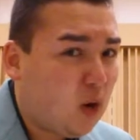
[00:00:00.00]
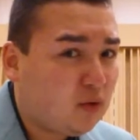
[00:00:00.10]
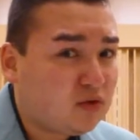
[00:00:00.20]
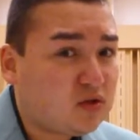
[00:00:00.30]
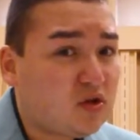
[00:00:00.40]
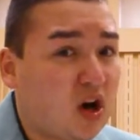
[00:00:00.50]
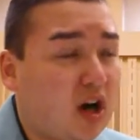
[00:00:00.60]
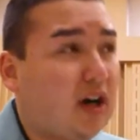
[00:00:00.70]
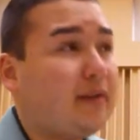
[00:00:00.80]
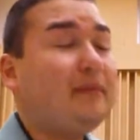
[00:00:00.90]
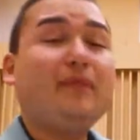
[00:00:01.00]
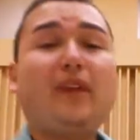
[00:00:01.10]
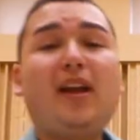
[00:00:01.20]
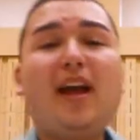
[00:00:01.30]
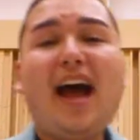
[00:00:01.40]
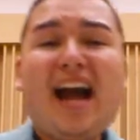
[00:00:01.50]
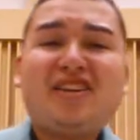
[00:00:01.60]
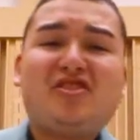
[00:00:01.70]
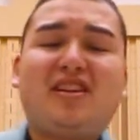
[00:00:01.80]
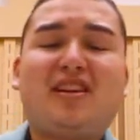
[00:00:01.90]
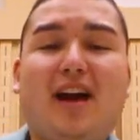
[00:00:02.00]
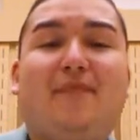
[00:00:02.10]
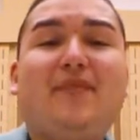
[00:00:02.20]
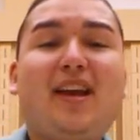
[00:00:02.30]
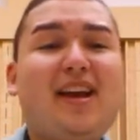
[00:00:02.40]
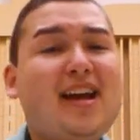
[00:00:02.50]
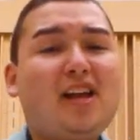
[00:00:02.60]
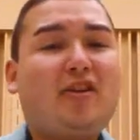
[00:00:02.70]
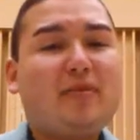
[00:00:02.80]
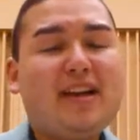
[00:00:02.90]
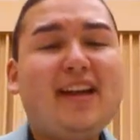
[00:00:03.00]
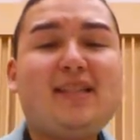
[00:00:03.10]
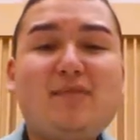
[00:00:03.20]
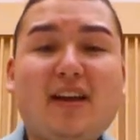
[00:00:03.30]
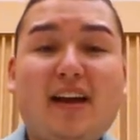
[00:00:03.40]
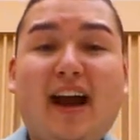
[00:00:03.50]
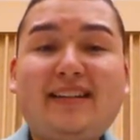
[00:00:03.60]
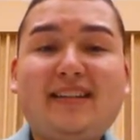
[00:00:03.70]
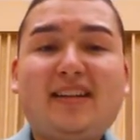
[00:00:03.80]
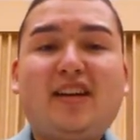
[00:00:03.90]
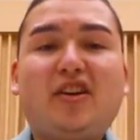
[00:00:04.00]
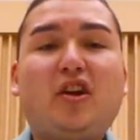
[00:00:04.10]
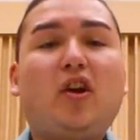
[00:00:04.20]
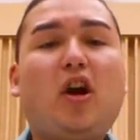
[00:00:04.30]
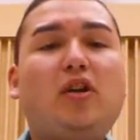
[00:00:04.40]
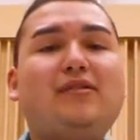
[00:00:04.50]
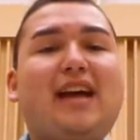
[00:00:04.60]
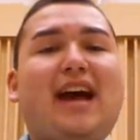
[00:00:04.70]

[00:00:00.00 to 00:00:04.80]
Lone Star. Actually, not. Hello, everybody, it's me, Isaac here, your host,